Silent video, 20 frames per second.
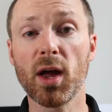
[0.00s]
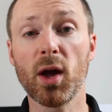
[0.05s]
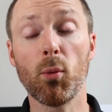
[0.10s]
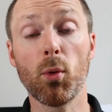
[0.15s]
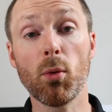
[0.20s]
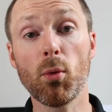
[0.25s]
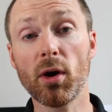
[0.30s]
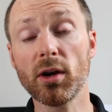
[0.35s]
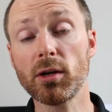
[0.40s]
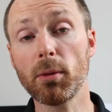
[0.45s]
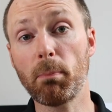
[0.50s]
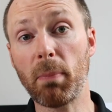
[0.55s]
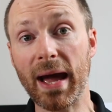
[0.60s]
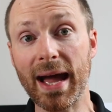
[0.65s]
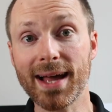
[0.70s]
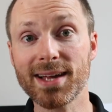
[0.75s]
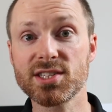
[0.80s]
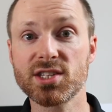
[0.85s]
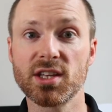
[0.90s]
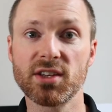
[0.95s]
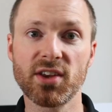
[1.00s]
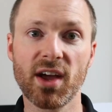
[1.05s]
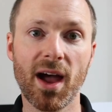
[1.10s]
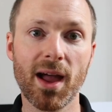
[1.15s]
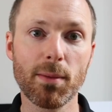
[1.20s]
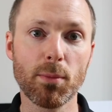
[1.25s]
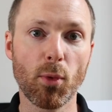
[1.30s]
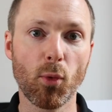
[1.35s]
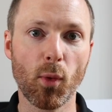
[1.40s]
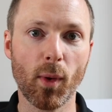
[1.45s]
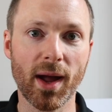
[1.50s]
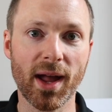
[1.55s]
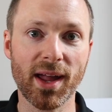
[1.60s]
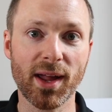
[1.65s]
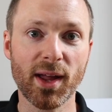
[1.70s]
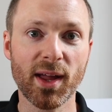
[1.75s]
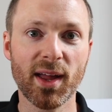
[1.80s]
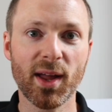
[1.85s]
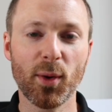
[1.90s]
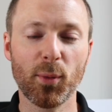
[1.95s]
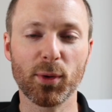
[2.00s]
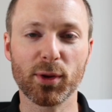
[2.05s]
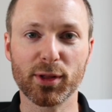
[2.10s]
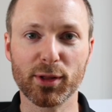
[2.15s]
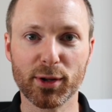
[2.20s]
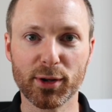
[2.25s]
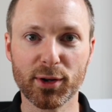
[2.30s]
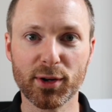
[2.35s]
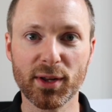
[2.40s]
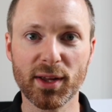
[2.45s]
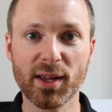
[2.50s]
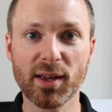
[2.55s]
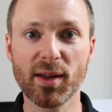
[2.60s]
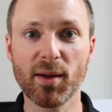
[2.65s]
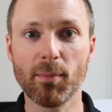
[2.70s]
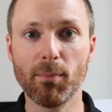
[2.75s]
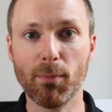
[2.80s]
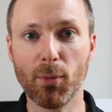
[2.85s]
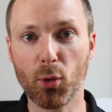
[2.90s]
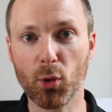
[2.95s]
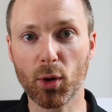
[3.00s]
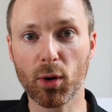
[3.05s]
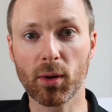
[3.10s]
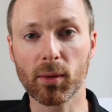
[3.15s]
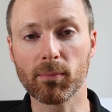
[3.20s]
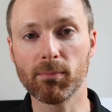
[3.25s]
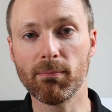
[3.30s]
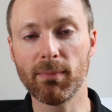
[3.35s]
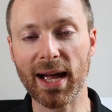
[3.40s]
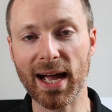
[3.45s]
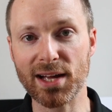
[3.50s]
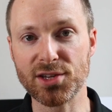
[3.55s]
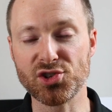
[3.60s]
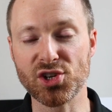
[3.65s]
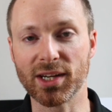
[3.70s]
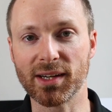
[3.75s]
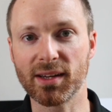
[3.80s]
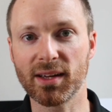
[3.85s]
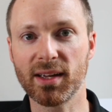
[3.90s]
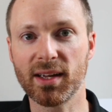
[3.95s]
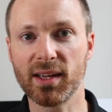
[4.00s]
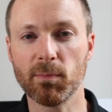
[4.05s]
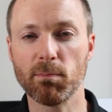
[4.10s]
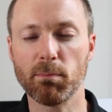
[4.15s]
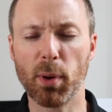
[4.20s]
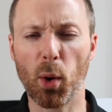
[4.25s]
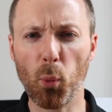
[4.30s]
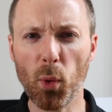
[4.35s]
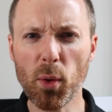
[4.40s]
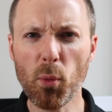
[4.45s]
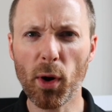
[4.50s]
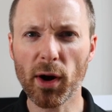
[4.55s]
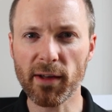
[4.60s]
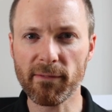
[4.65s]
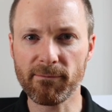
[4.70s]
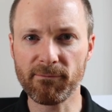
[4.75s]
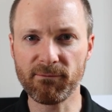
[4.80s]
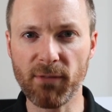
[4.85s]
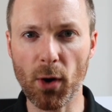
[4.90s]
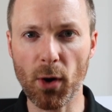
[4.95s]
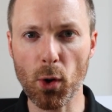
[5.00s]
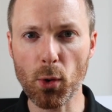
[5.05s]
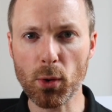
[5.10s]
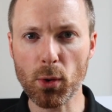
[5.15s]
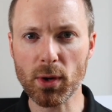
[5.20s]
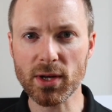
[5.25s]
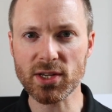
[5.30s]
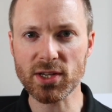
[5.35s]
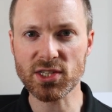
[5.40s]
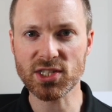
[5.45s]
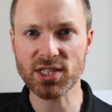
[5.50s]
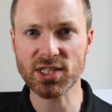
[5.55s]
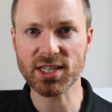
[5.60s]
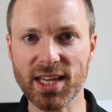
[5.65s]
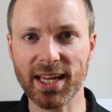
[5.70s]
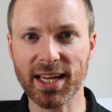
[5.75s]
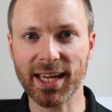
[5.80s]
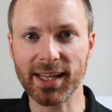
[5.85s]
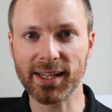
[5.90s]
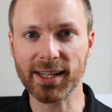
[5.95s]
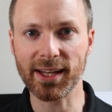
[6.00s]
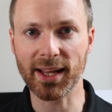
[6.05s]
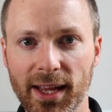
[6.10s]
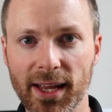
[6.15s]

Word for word: we want to pass the time away with learning more magic but we want to focus that